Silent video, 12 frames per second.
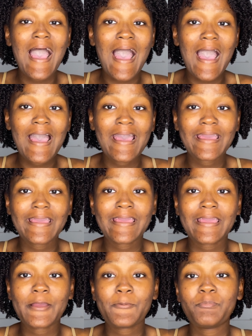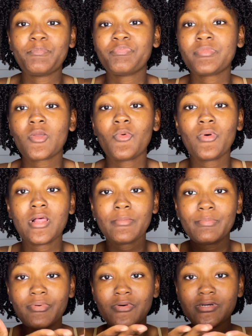I
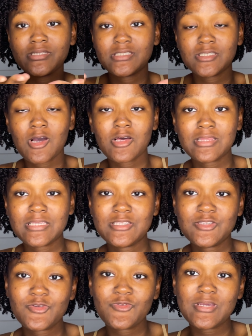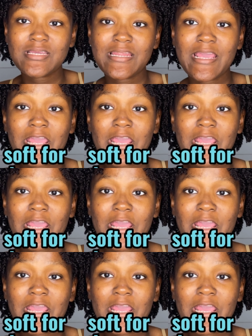will put on the screen